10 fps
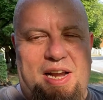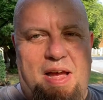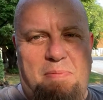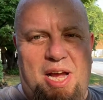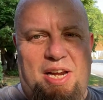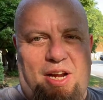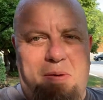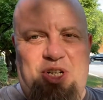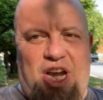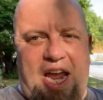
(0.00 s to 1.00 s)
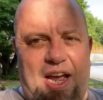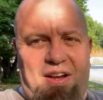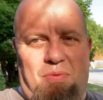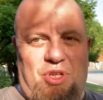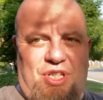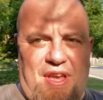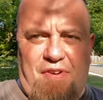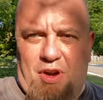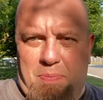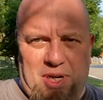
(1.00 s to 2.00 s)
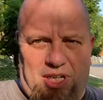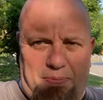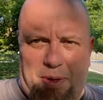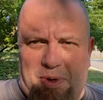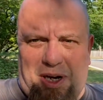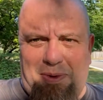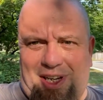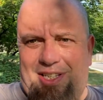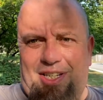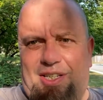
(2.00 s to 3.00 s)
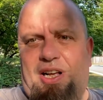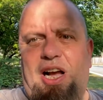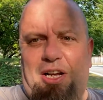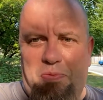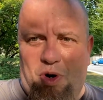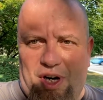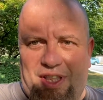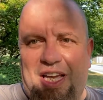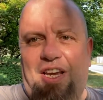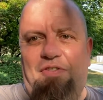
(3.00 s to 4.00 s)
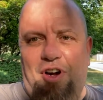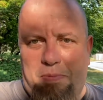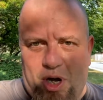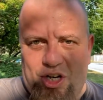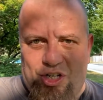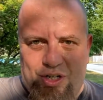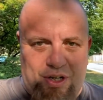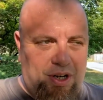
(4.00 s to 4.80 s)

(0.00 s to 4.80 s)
have my garbage can, which they've already picked up. They pick up at like 6 o'clock in the morning. Thank you very much.